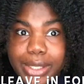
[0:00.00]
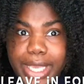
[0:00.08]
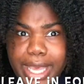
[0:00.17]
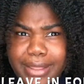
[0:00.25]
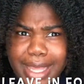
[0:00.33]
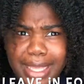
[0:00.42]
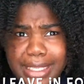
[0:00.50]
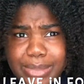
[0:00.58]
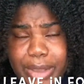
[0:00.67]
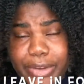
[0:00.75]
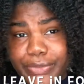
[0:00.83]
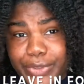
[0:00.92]
yeah, that is
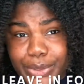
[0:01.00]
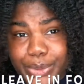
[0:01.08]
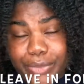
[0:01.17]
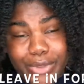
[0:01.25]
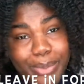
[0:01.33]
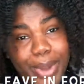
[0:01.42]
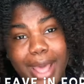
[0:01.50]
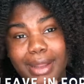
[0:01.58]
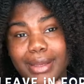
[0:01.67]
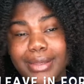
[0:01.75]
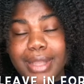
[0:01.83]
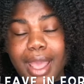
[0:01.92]
my review of the
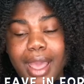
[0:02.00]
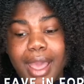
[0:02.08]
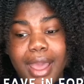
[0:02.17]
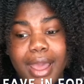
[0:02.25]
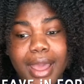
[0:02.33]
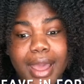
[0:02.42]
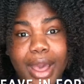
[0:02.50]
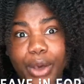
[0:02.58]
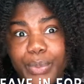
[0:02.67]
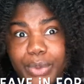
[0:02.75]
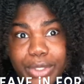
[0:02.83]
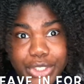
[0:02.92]
product. I
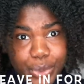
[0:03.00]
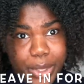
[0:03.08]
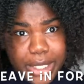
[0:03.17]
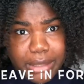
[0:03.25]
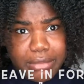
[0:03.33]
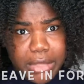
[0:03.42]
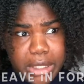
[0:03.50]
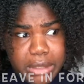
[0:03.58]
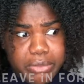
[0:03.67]
hope you enjoyed the